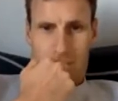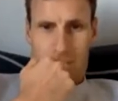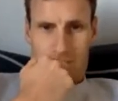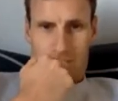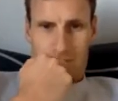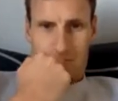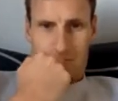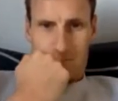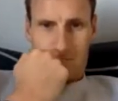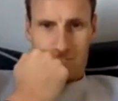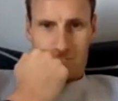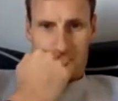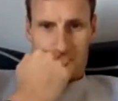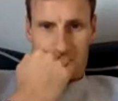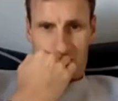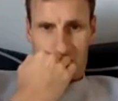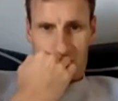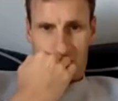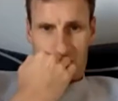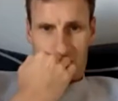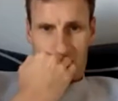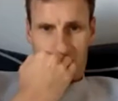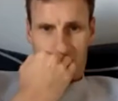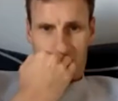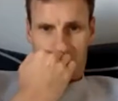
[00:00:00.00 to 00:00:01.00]

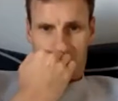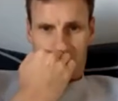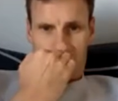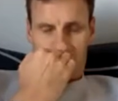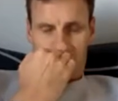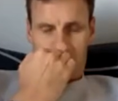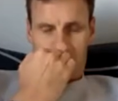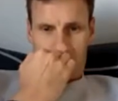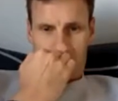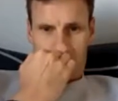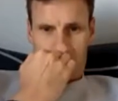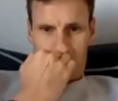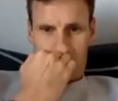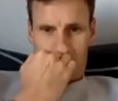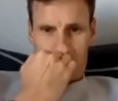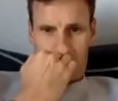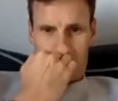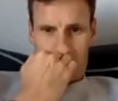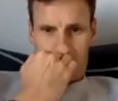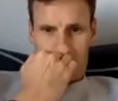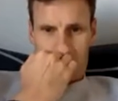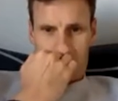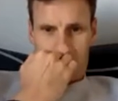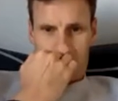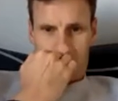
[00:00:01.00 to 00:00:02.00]

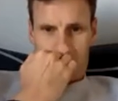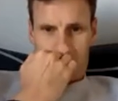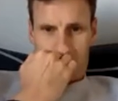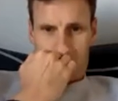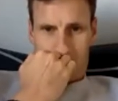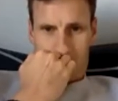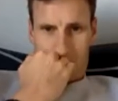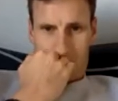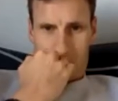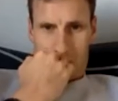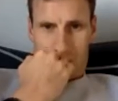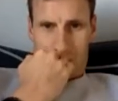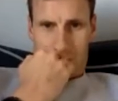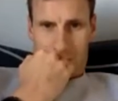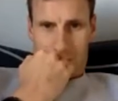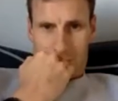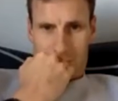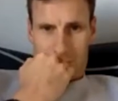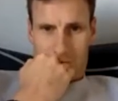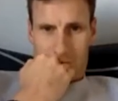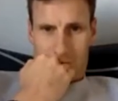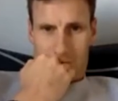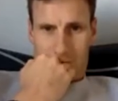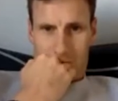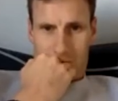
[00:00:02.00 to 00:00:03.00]

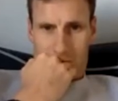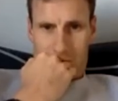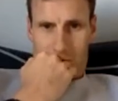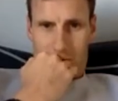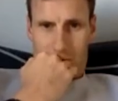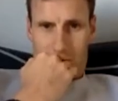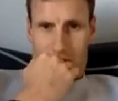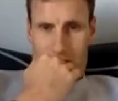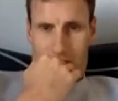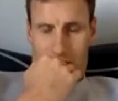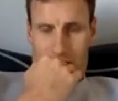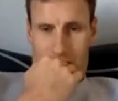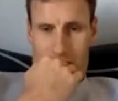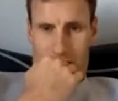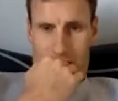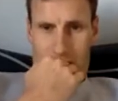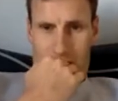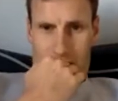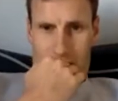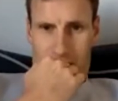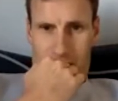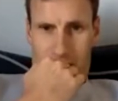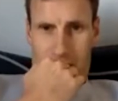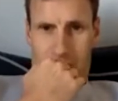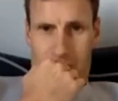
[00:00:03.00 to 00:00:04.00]

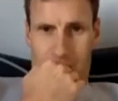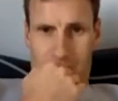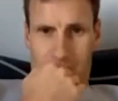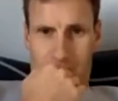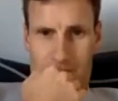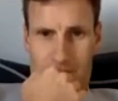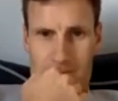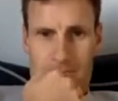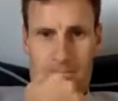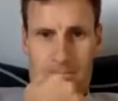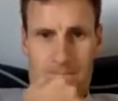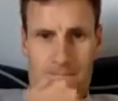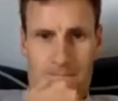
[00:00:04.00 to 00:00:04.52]
(not speaking)